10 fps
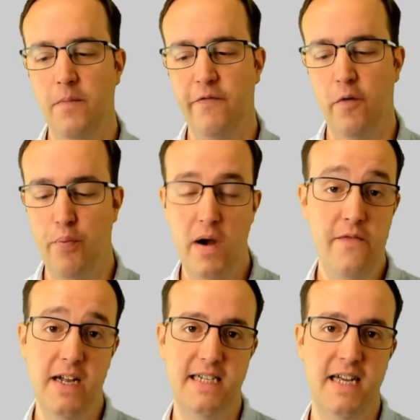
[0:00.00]
for
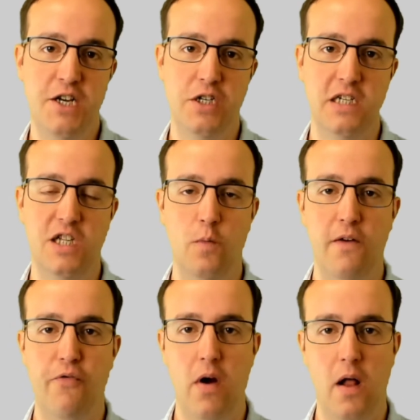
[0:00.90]
previous sessions that
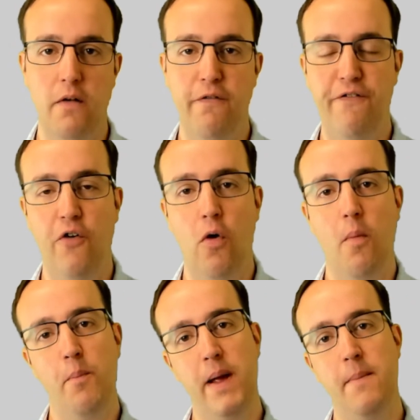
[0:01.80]
we've run for
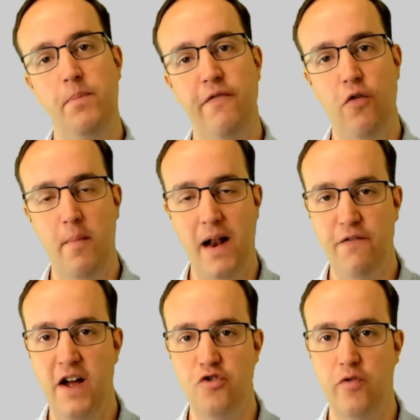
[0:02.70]
BIM for
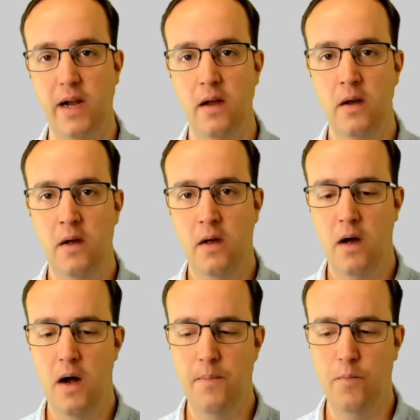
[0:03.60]
manufacturing.
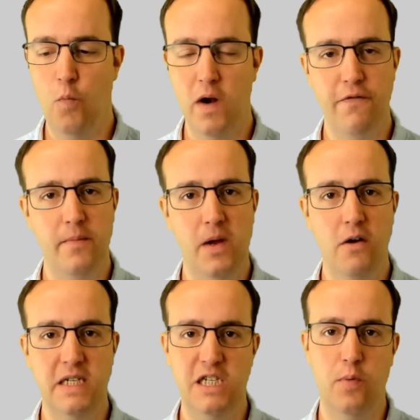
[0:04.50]
One of them
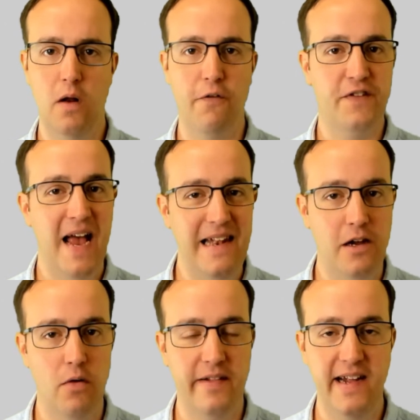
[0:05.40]
goes into a lot of
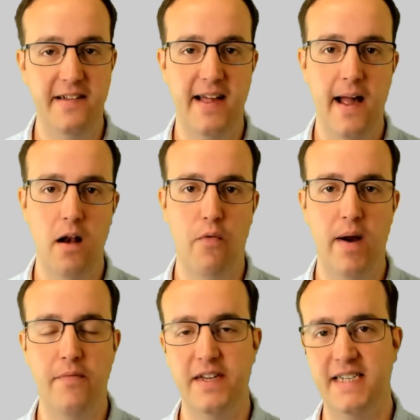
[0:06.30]
technical detail
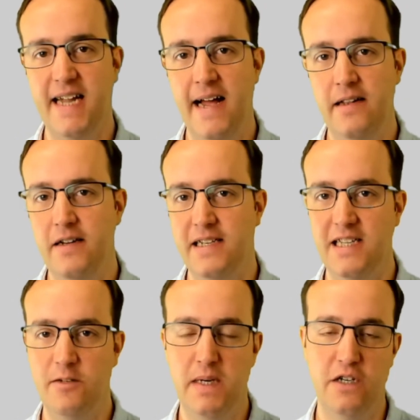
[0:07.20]
around the standards and
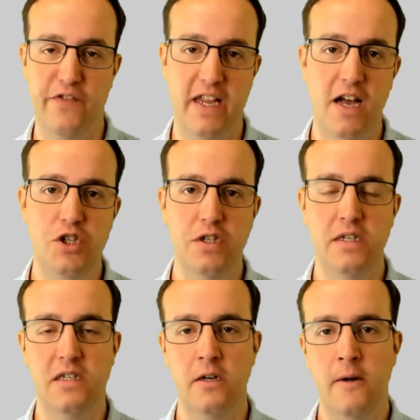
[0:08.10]
the
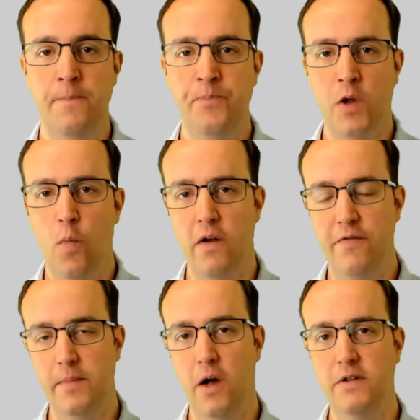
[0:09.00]
specifications. One of
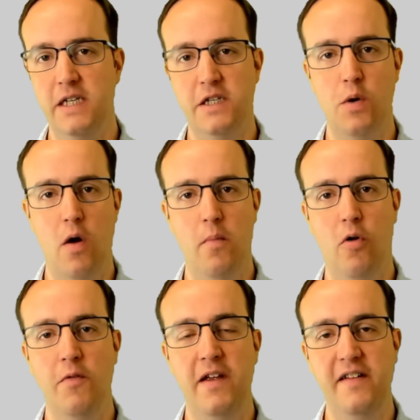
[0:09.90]
them goes into a lot
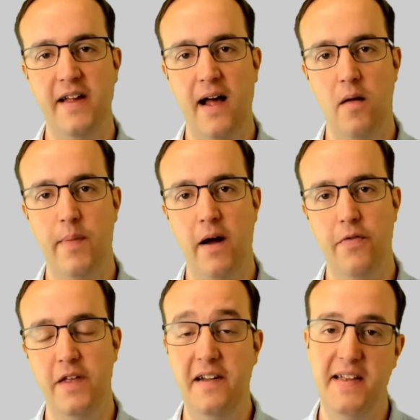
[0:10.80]
more detail
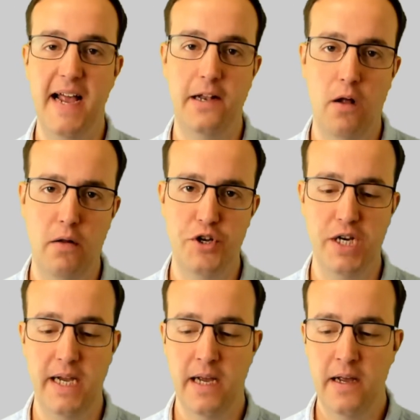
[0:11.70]
about the
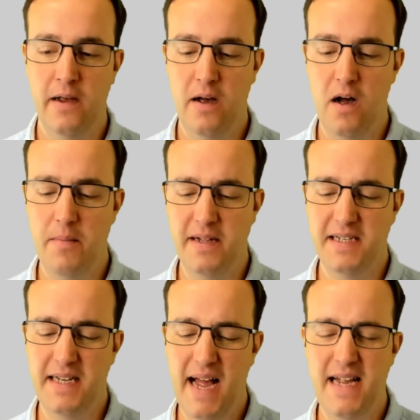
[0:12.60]
technology. And
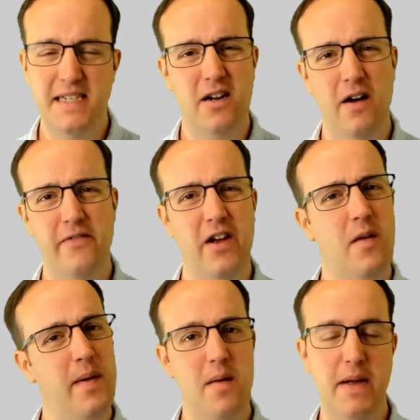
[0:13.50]
today is kind of going
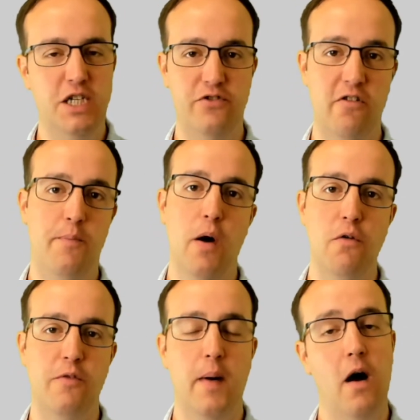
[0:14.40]
to be a mixture of
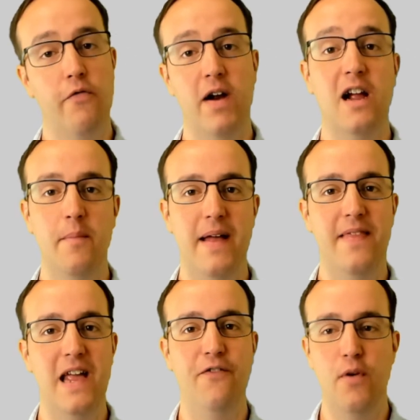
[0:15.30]
both. But I'd recommend
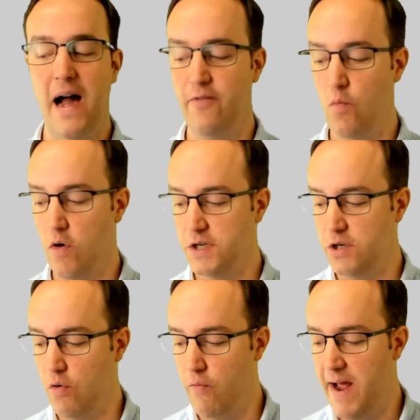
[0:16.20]
that if you haven't watched
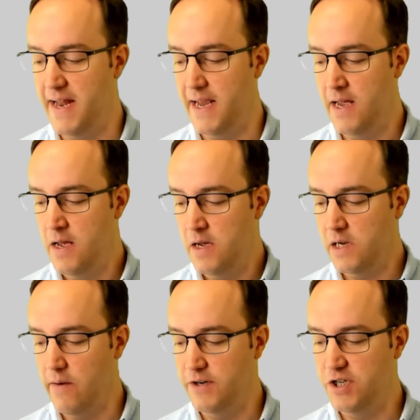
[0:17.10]
it already,
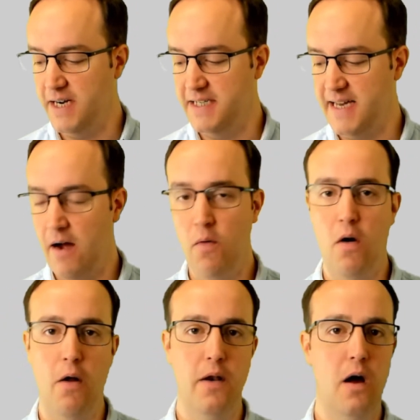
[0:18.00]
go and check us out
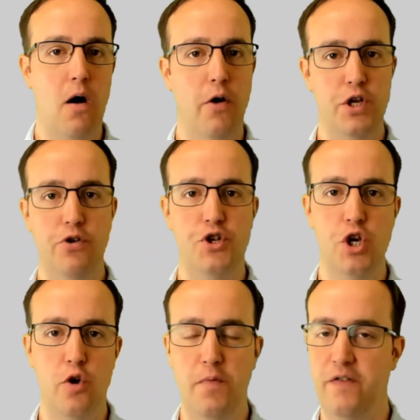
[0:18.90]
on
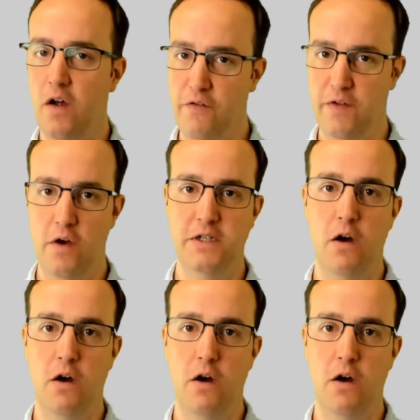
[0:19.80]
YouTube, search for those